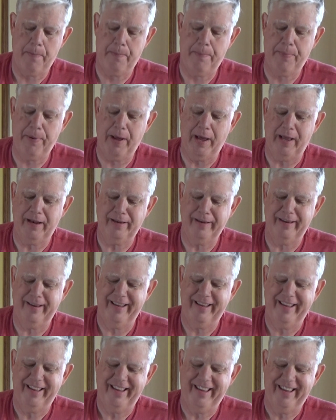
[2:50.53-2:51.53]
But
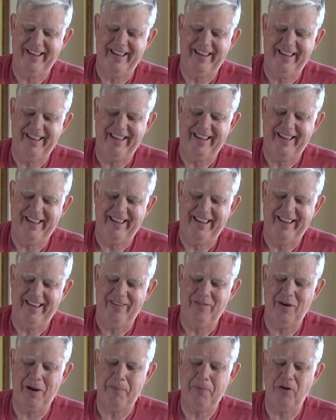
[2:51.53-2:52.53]

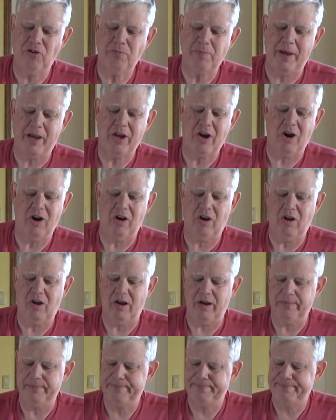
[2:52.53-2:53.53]
when I push my car
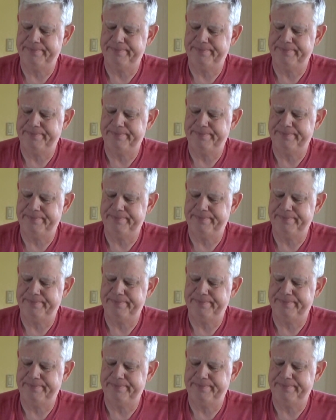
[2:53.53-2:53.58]
along,